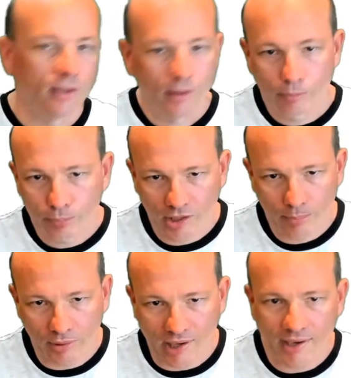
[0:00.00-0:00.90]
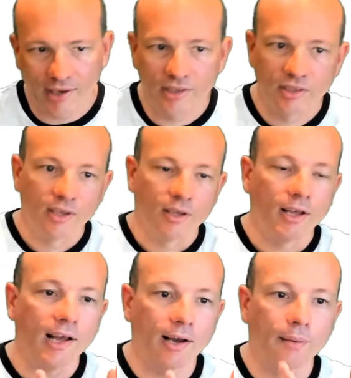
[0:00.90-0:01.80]
Pretty bland.
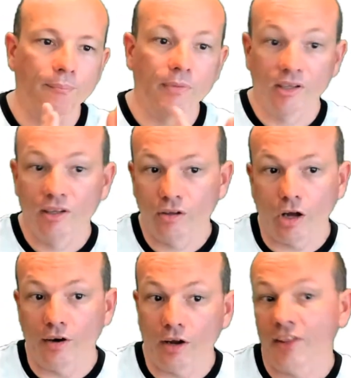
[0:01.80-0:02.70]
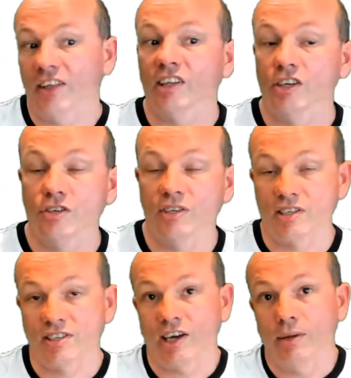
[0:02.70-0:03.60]
I think they're using
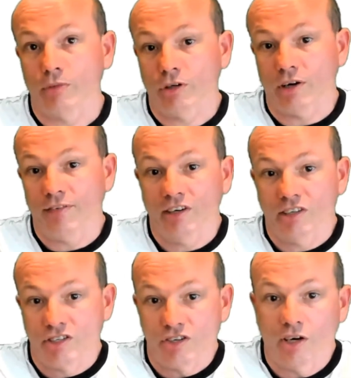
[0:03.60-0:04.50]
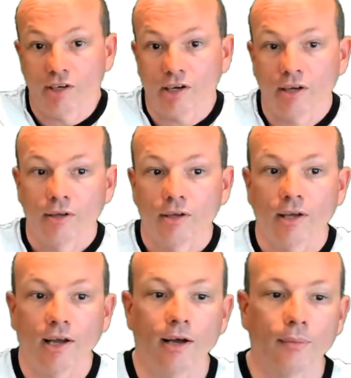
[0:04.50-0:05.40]
the same graphic designer
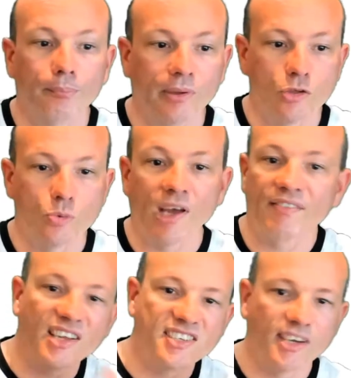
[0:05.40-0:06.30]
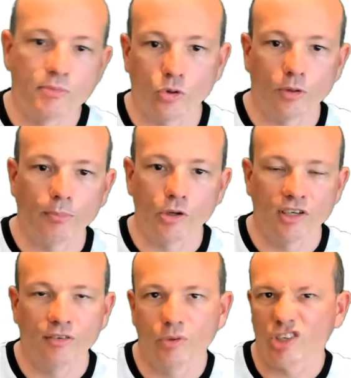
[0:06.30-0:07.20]
because we have that same sort of
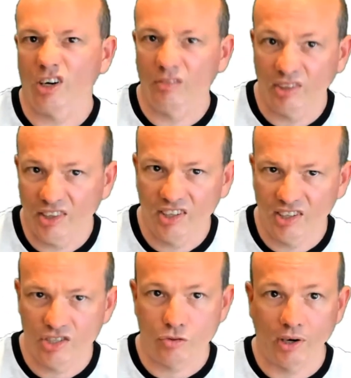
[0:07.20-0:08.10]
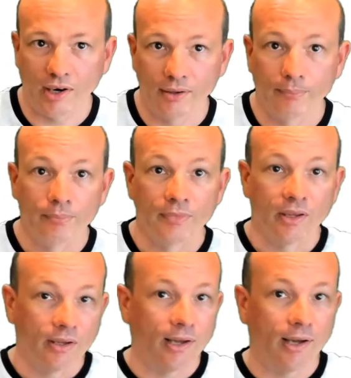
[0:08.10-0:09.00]
motif, which I don't really think is great.
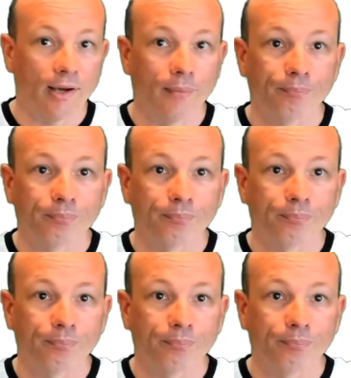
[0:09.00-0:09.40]
And